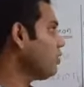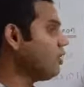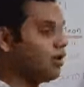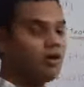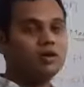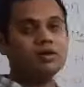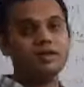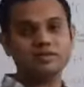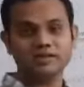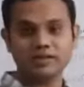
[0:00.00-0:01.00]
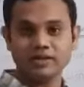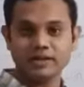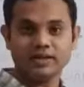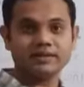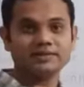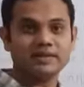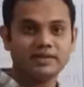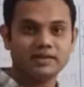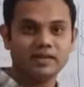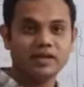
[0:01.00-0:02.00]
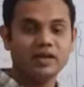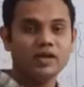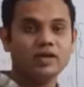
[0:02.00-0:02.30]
all these three data set?